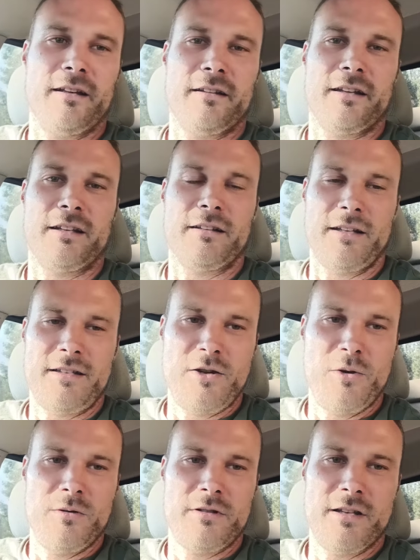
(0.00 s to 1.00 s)
Like, let's
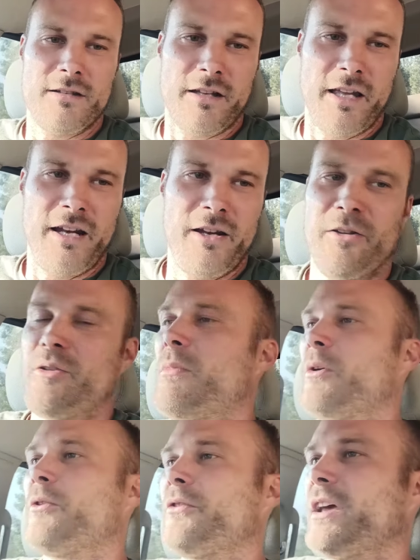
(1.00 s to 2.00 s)
use this lady on the
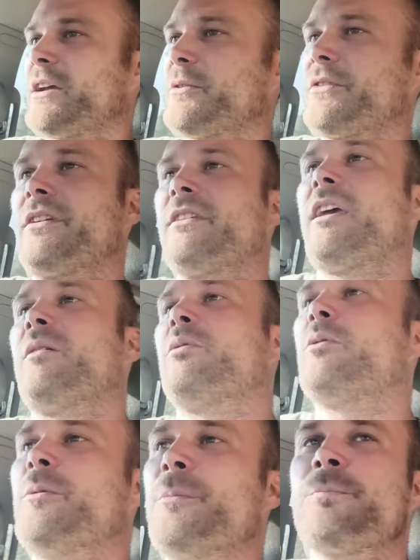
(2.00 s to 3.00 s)
motorcycles
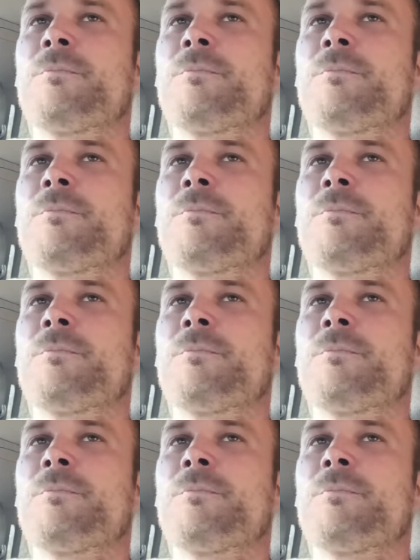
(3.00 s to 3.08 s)
example.